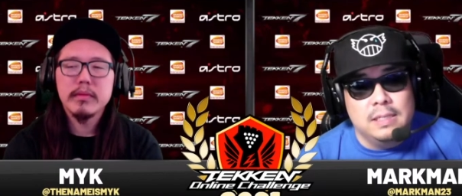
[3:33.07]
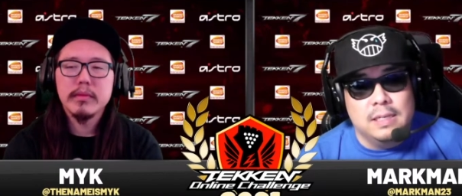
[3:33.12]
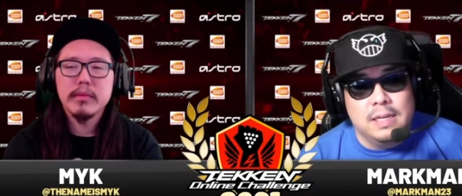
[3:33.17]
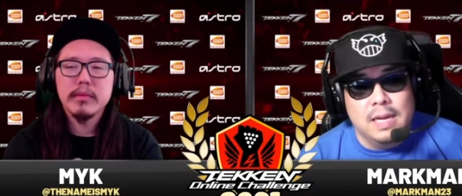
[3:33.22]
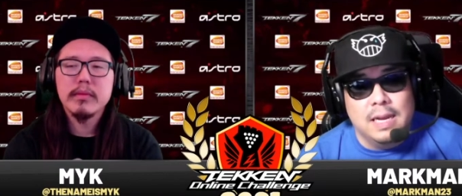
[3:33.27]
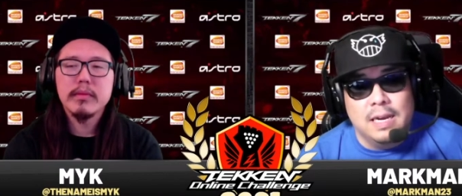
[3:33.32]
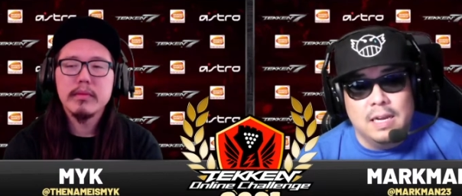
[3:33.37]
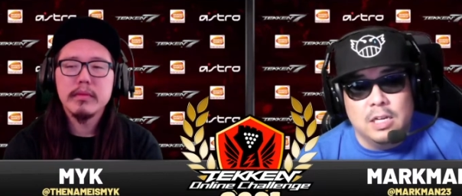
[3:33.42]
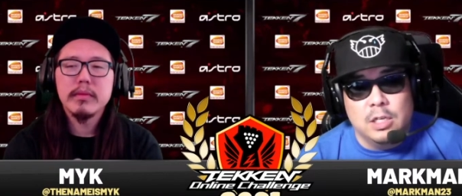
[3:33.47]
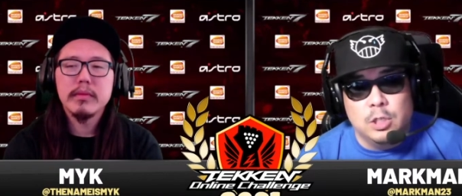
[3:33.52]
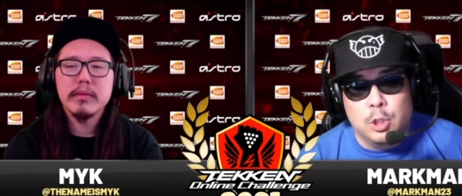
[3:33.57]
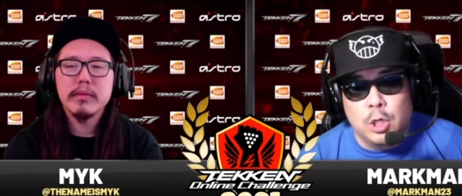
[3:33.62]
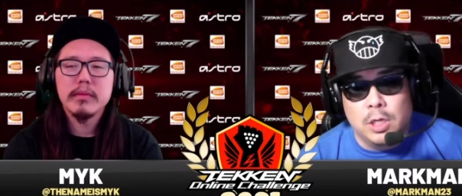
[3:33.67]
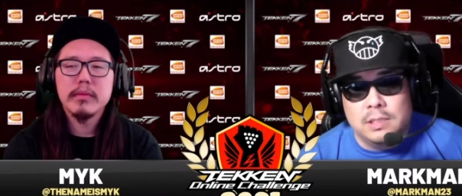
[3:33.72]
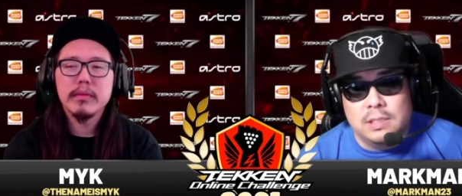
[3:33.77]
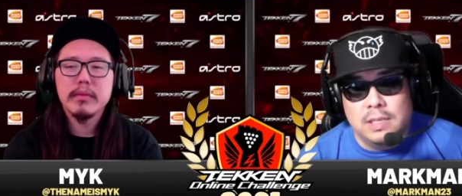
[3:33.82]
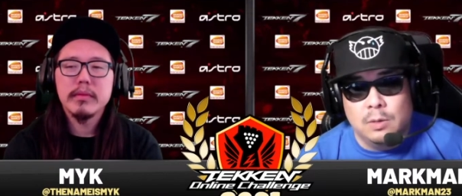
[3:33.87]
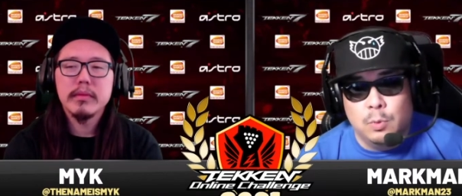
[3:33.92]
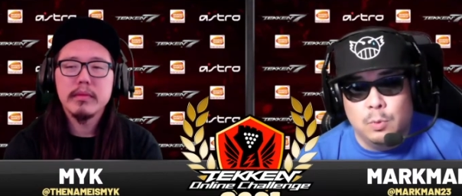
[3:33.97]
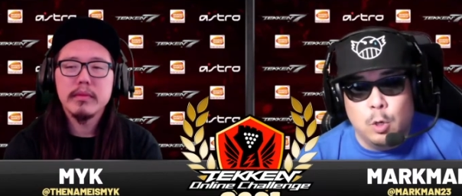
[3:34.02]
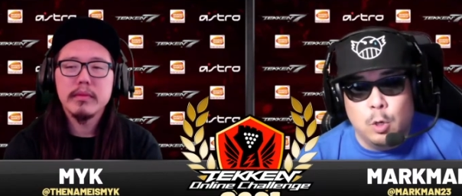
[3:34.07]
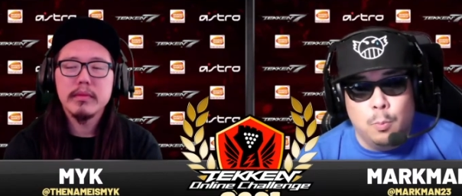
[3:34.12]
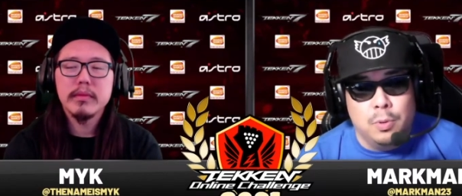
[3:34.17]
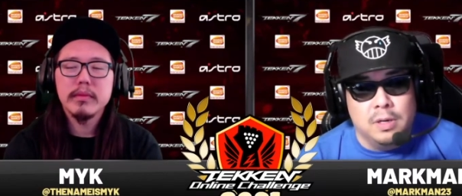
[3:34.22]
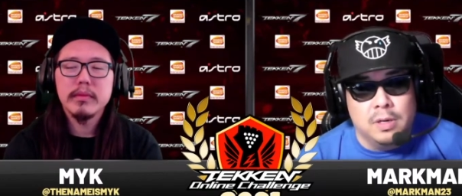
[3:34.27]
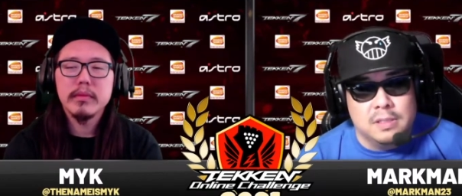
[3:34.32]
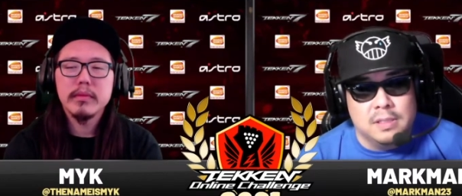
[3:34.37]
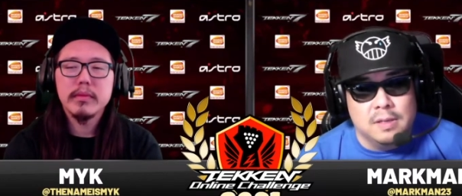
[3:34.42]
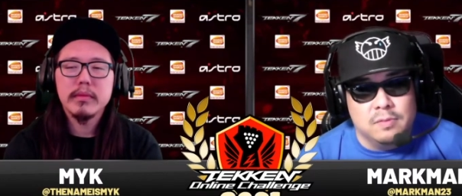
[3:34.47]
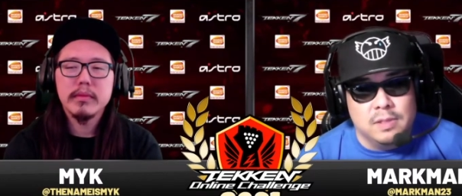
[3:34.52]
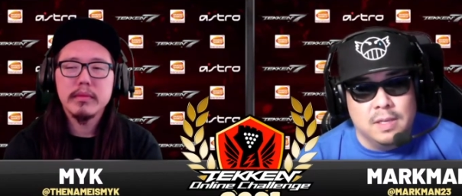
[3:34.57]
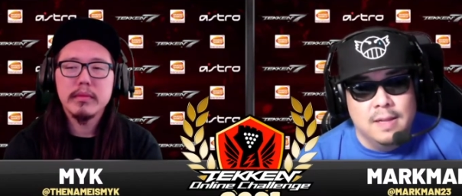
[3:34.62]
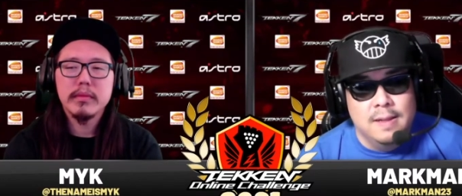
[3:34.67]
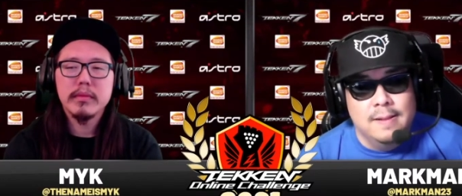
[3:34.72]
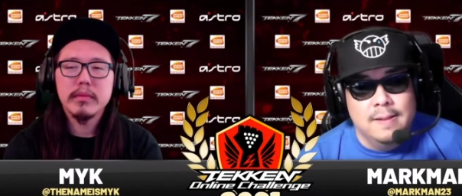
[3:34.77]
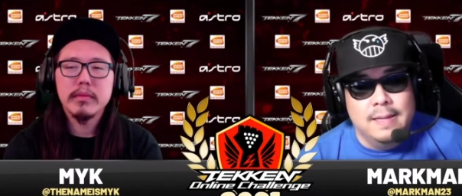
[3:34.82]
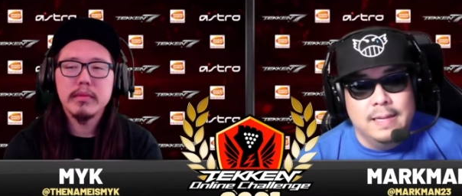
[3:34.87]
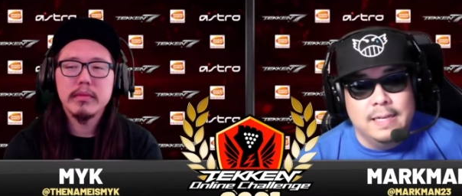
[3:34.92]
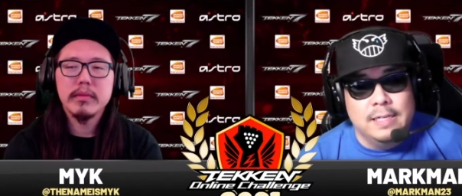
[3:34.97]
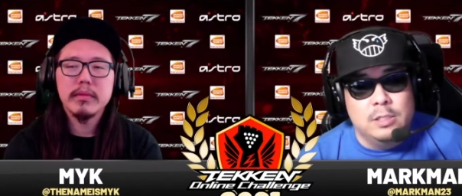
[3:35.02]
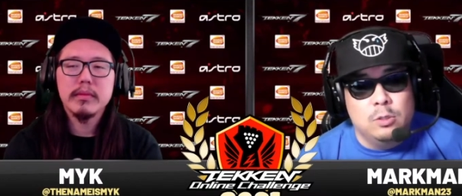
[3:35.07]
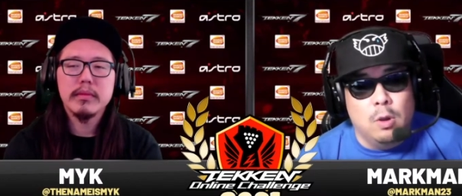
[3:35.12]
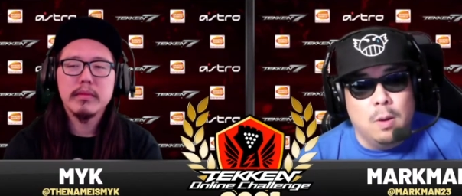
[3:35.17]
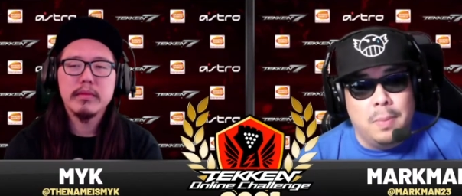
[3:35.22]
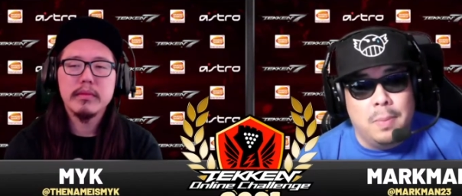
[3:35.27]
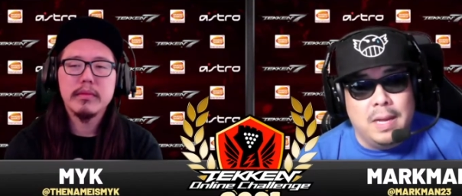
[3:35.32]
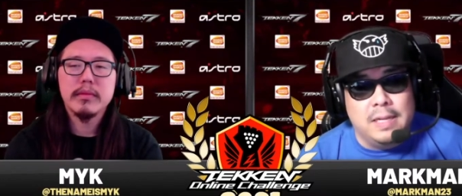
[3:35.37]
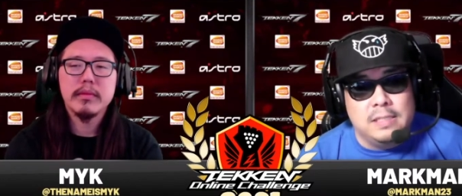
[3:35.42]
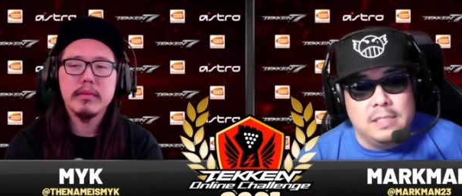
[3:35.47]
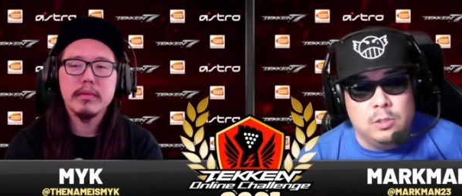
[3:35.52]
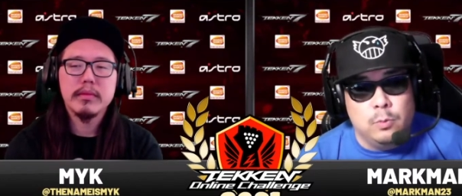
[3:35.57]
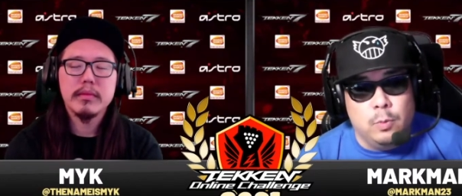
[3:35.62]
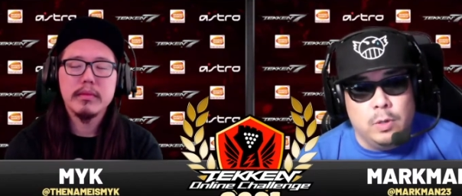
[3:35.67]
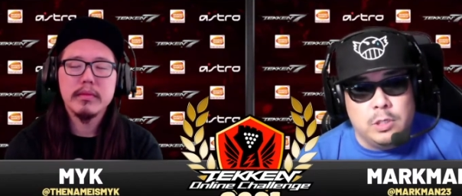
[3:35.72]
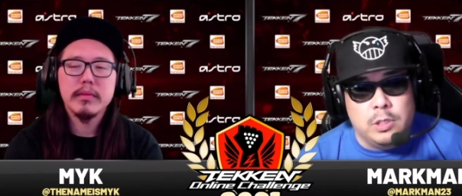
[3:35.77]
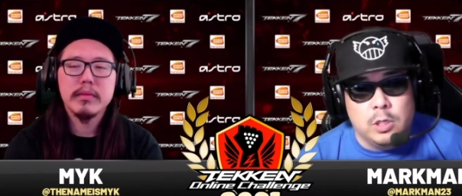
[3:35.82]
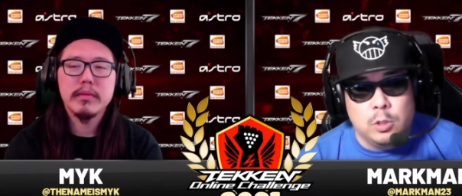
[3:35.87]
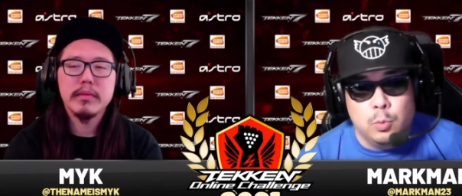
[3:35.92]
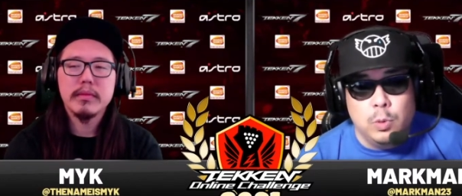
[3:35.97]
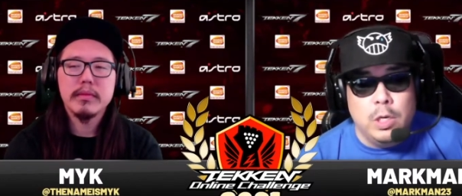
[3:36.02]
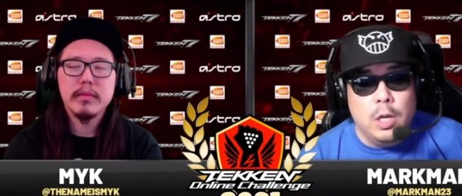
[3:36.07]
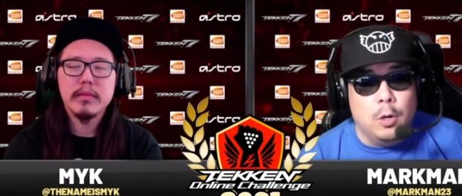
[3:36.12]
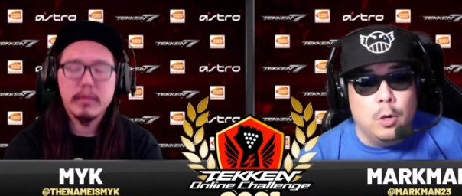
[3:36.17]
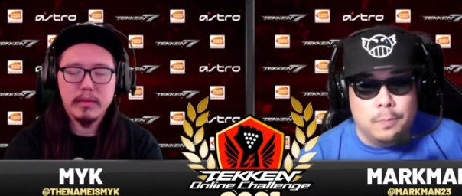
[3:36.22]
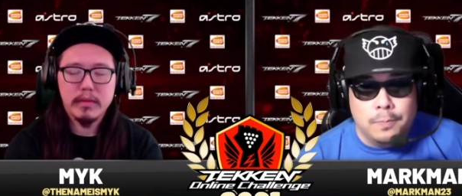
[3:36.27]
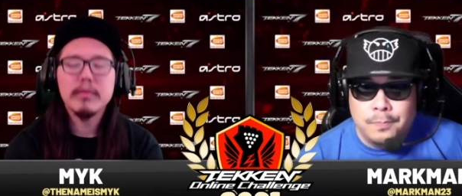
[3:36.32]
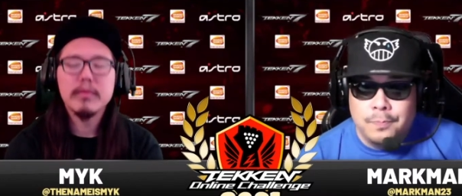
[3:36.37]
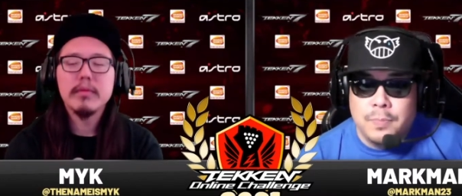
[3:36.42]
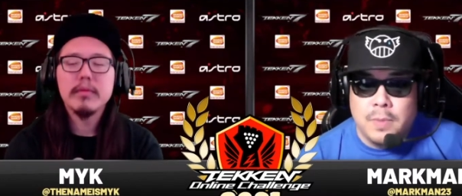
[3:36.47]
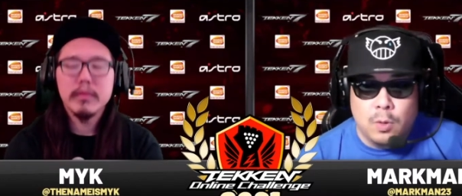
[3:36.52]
Speaker 1: to kind of adjust, and we don't put ourselves into a bad situation because we know.